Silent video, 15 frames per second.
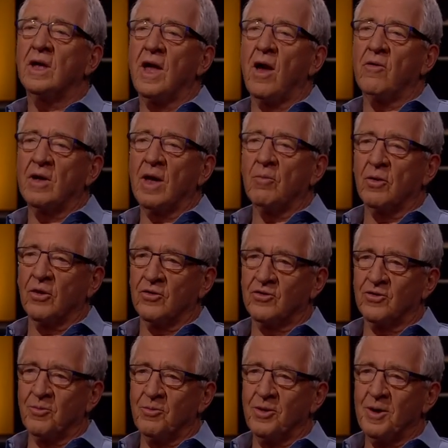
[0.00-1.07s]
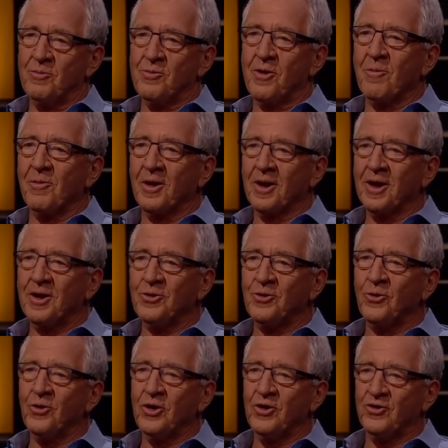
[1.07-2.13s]
Gary Abletts appear prominently in
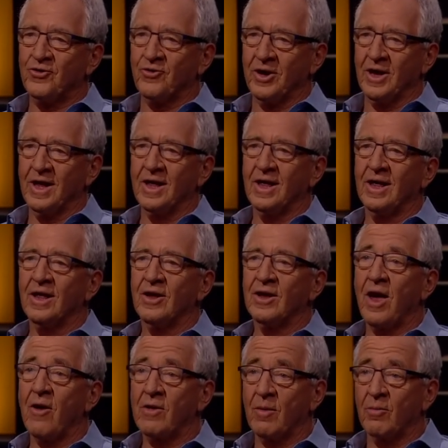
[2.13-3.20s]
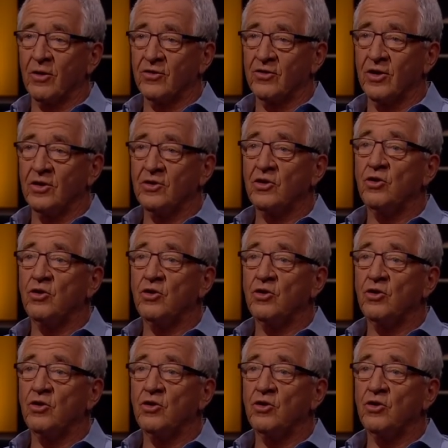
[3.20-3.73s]
your history. Gary Ablett Sr.